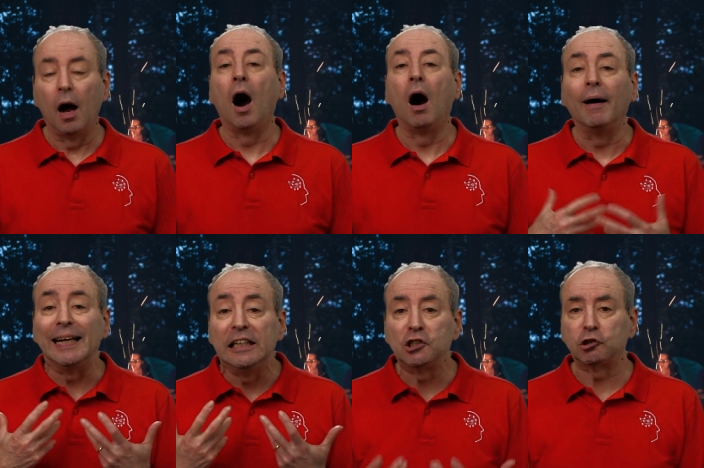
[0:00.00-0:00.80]
are
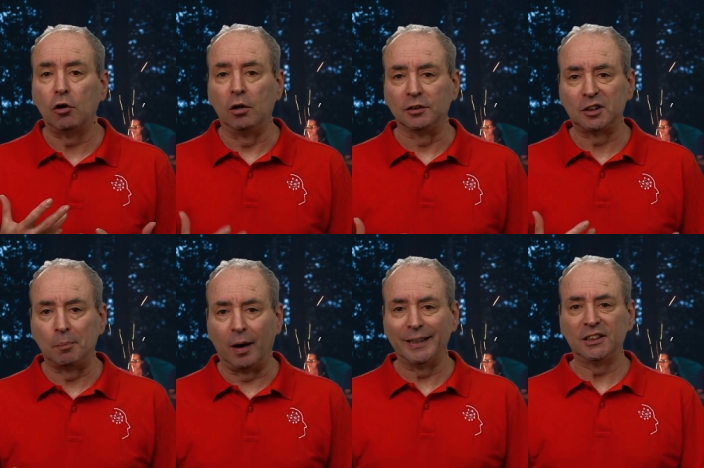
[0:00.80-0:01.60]
entranced
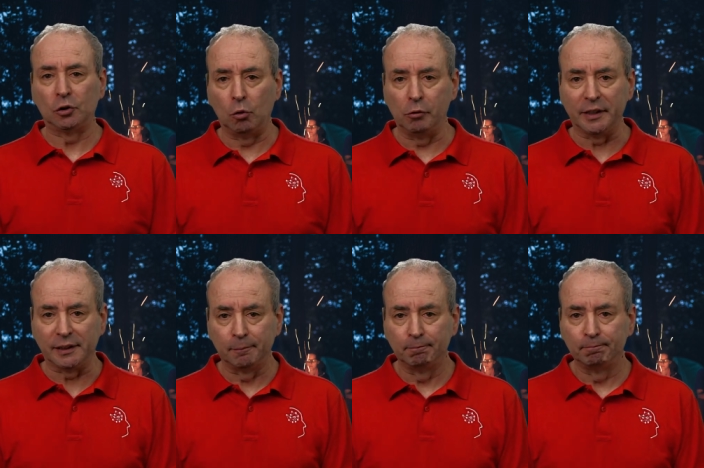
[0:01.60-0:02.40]
by stories.